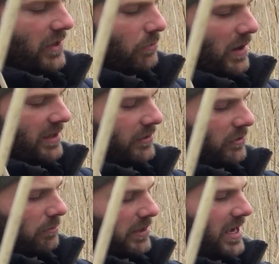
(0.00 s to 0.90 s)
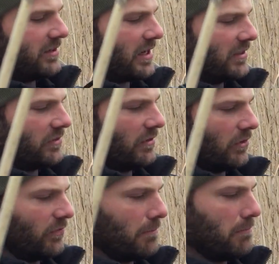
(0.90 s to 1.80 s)
of irregular black dots, and
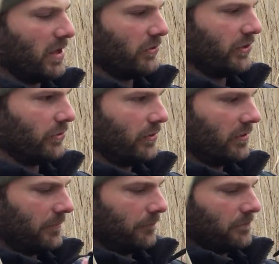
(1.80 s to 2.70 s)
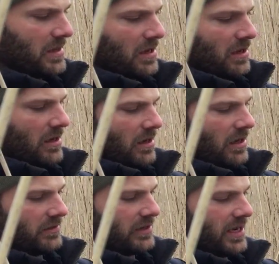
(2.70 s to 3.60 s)
they're from mildew.
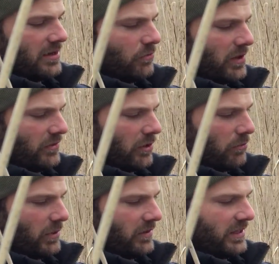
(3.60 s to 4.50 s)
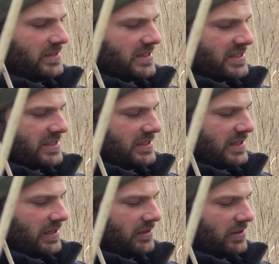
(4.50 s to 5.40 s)
On the native one, there are really
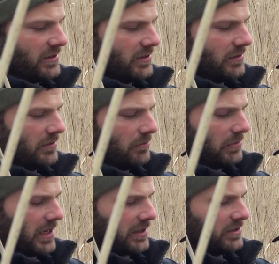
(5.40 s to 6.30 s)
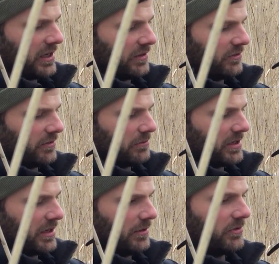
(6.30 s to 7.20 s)
distinct black dots
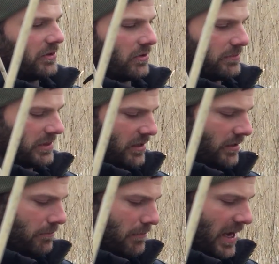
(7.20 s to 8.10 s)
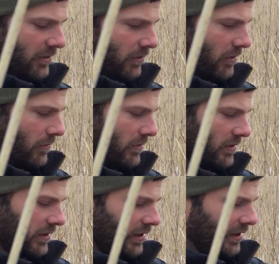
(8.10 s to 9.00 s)
sometimes. Oh, I'm not on macro.
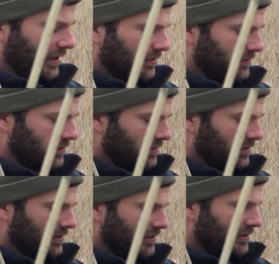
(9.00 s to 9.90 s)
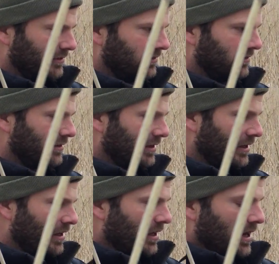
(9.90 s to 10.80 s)
Caused by insects
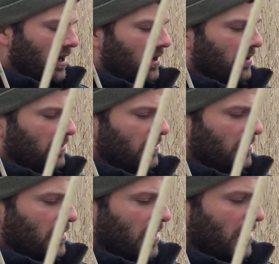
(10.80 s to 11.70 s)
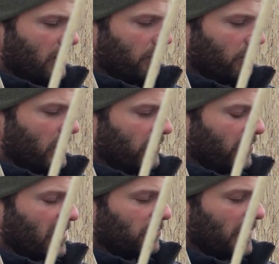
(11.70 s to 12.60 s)
poking uh, through? Um, well,
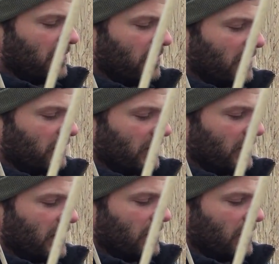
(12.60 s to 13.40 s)
they're caused by a fungus on the